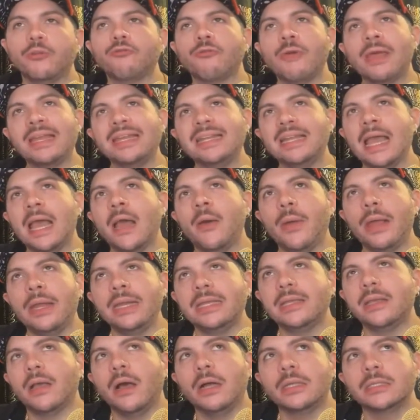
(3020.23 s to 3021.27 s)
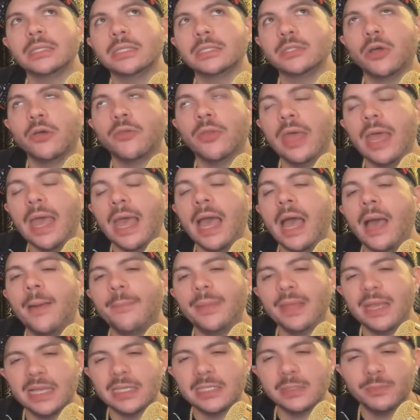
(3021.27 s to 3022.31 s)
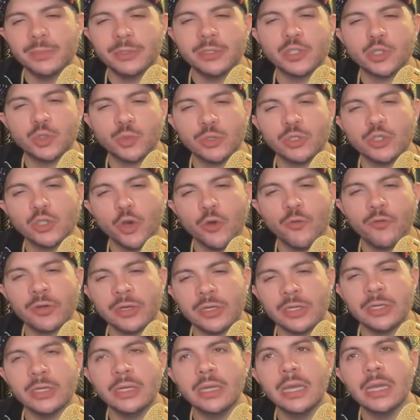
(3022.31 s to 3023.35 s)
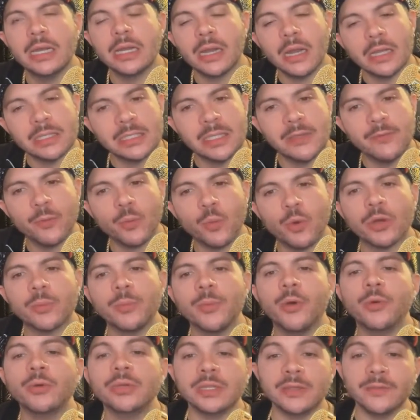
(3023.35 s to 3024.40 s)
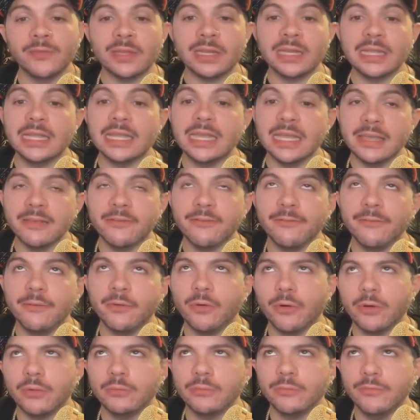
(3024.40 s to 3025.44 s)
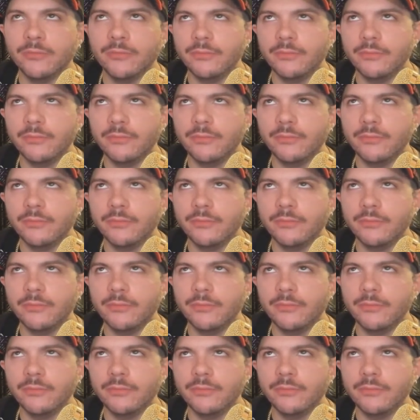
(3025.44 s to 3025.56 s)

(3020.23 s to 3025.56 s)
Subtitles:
Right now, any content on the app has been switched over to not safe for work mode, even if, or